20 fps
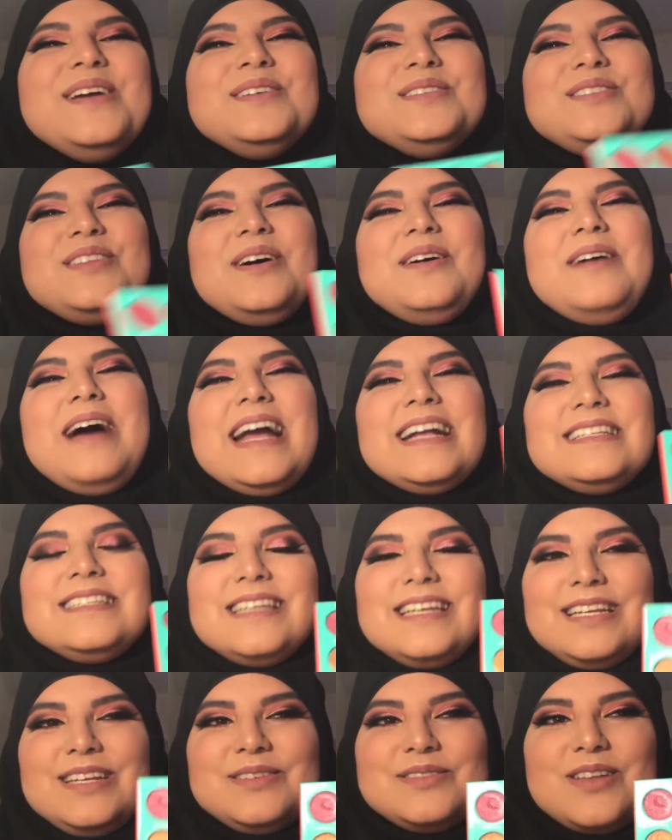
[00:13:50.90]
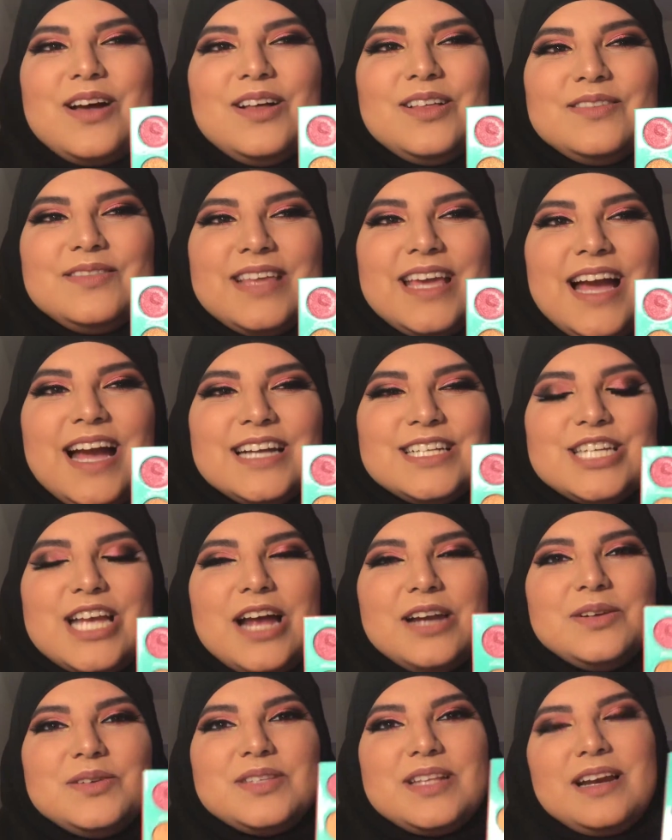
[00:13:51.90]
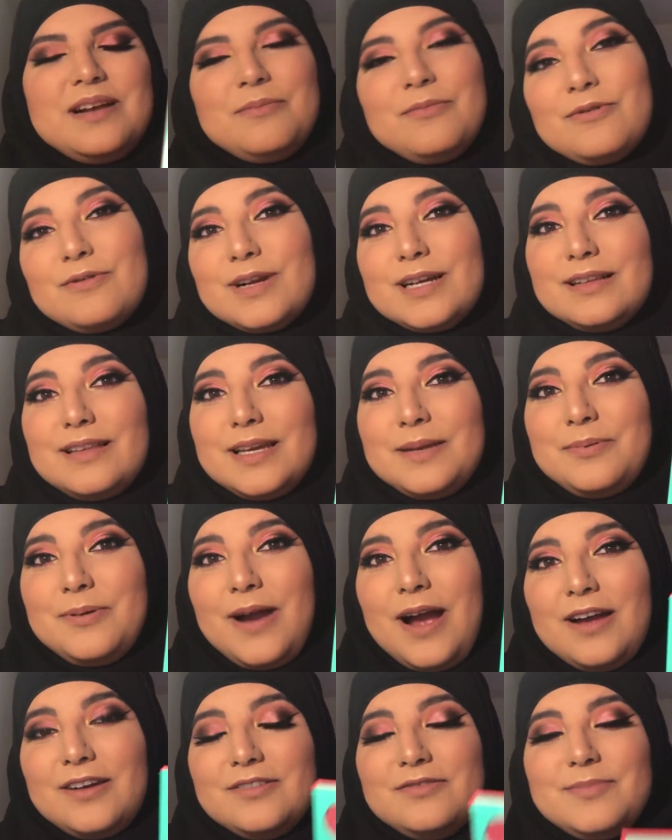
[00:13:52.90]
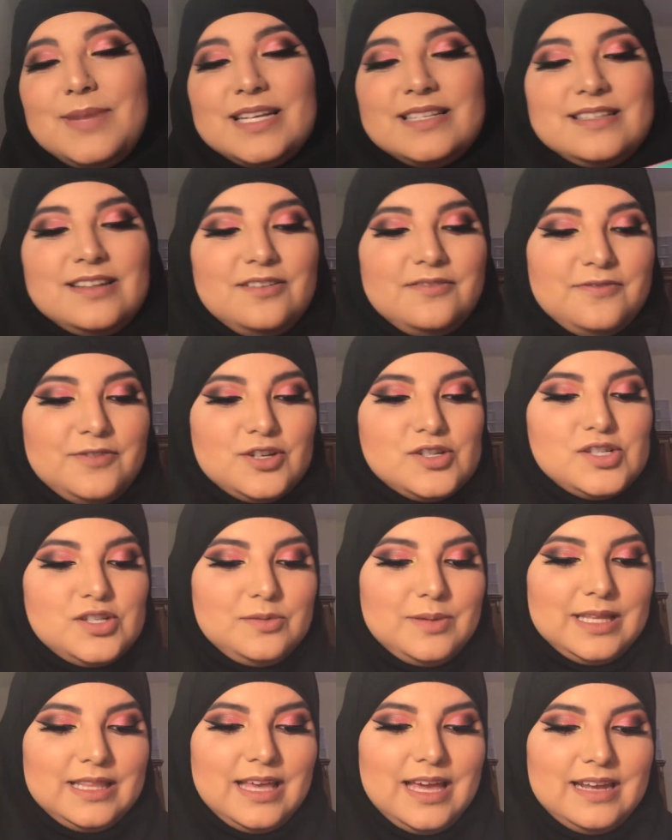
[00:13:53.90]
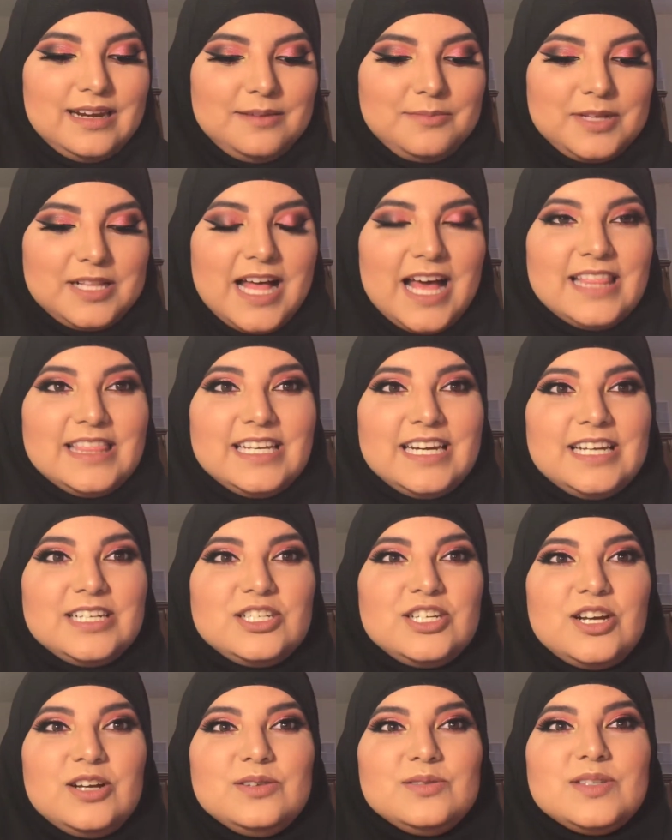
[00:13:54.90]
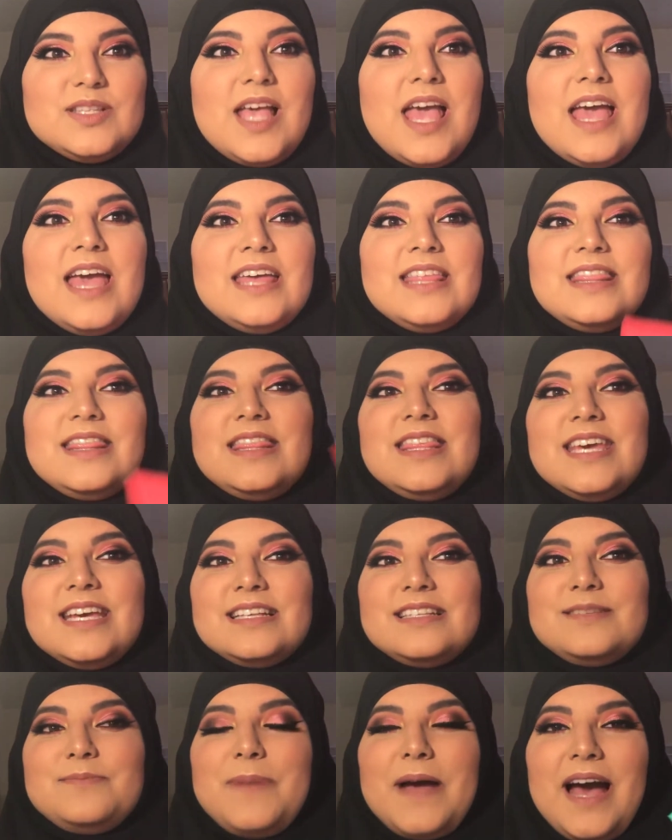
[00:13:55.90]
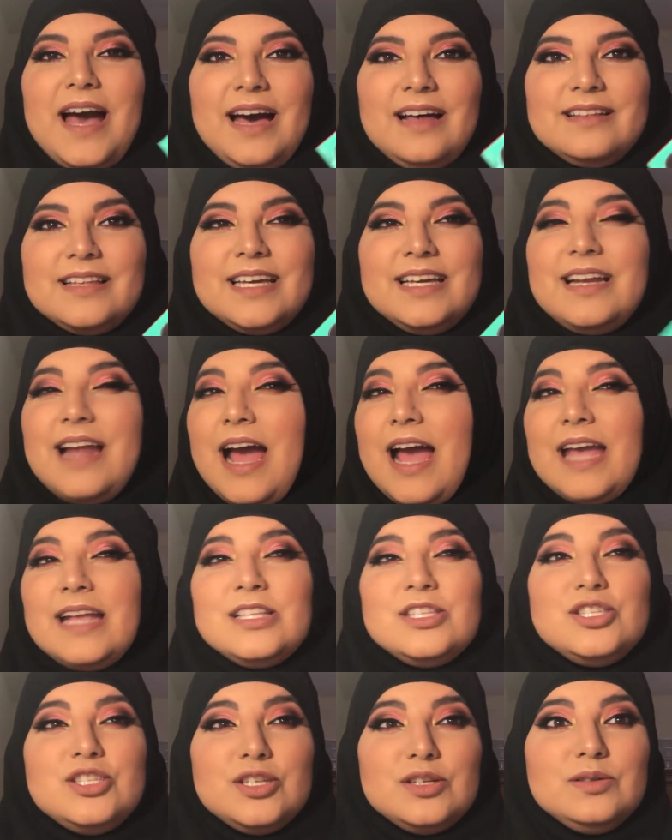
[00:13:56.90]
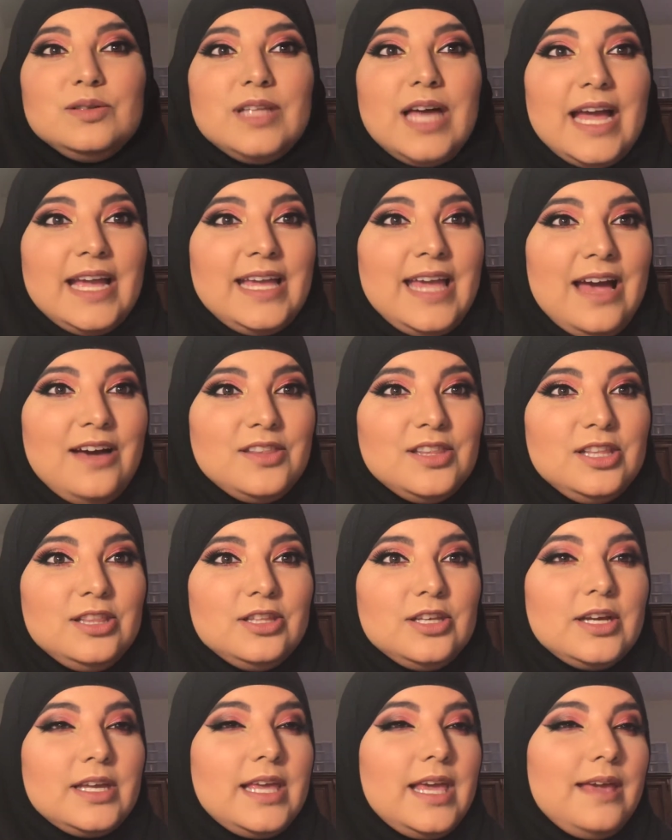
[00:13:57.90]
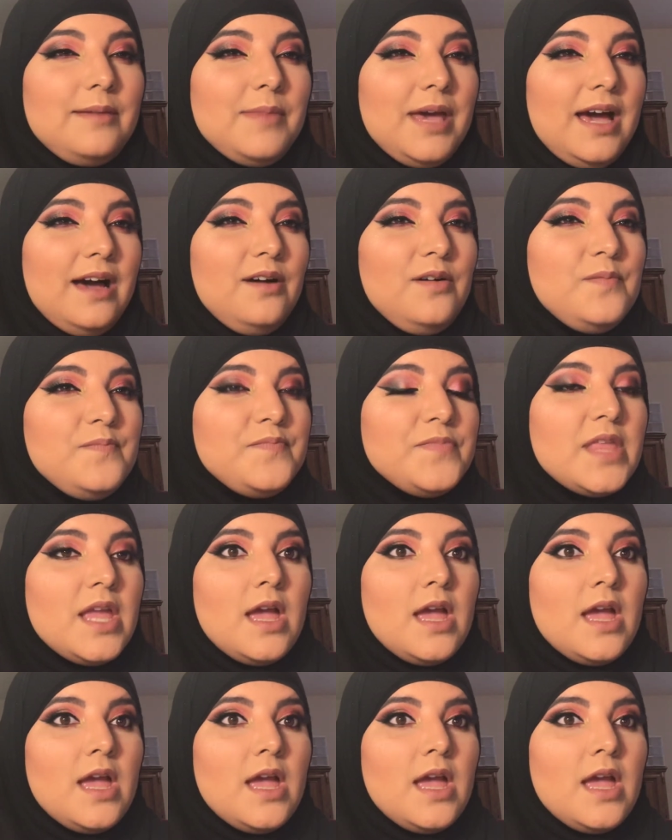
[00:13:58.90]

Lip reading: So I did use all of the eyeshadows and I'm really proud of myself for doing that, and I'm glad that I chose this palette. I do like how the look came out.